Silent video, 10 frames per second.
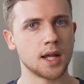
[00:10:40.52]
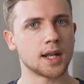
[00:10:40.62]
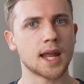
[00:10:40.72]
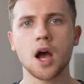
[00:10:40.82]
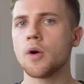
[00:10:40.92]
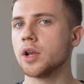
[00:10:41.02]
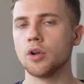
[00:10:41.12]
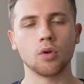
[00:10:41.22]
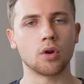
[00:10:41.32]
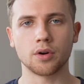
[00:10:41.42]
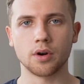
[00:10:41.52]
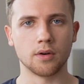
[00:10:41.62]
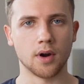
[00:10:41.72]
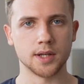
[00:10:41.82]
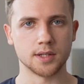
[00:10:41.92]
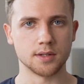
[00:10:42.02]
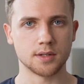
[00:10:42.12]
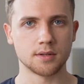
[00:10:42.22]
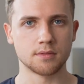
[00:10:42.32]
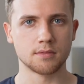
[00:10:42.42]
Now it no longer
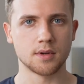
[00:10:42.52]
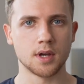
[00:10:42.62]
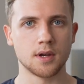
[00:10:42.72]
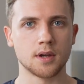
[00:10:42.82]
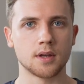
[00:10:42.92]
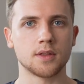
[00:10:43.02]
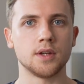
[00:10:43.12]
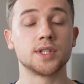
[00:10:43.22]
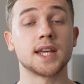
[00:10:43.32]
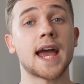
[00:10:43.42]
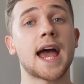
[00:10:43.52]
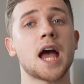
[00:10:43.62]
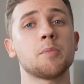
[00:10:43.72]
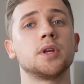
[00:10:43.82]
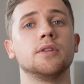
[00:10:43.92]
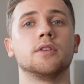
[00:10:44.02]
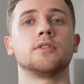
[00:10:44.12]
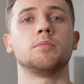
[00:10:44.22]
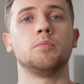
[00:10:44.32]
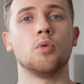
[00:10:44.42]
arises. There is a
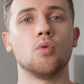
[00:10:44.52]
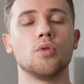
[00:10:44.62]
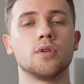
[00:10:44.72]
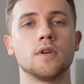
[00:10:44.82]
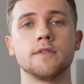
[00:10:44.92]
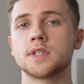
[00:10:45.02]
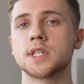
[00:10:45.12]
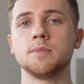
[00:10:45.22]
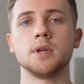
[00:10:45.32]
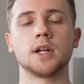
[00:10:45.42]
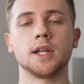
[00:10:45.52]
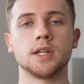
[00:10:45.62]
happiness born of seemingly